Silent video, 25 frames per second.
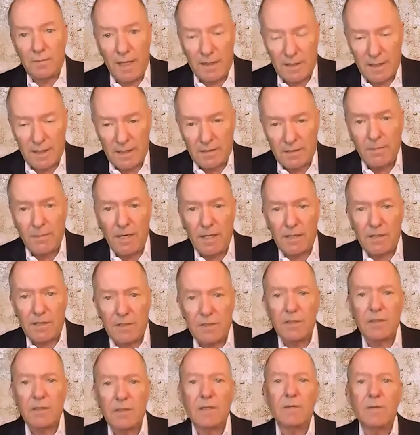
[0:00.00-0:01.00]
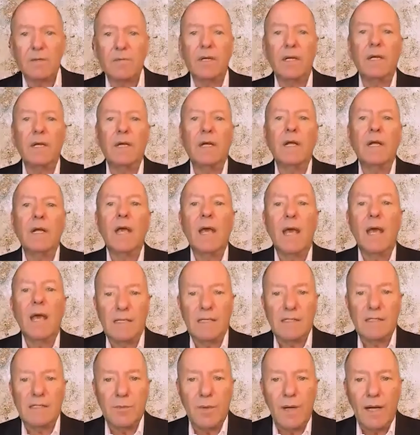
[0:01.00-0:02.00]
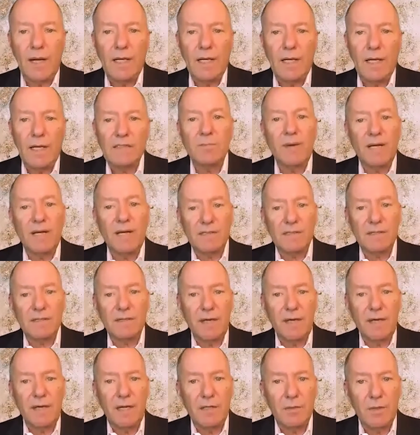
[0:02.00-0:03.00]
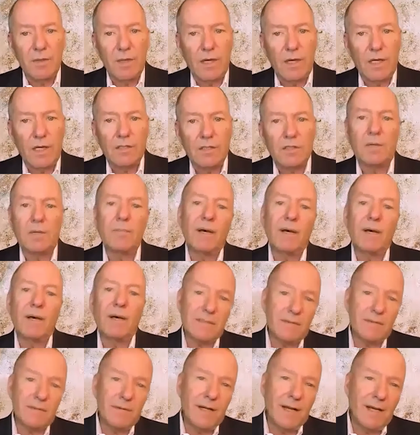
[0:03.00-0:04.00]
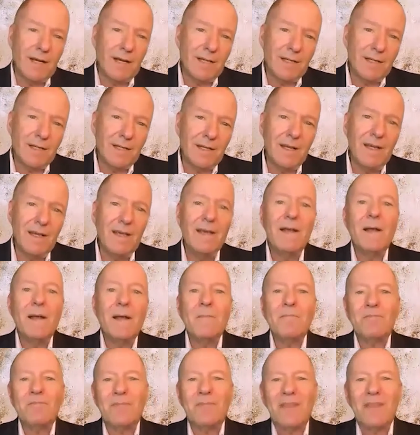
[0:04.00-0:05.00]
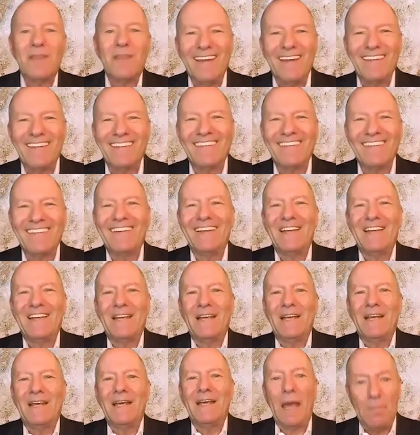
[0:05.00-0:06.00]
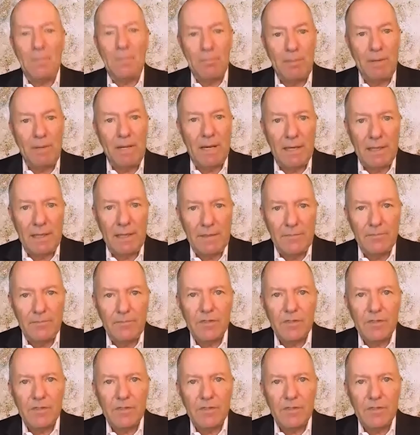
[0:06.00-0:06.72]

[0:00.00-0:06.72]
and bachelor degree, as well as master in education, master in IT, and MBA.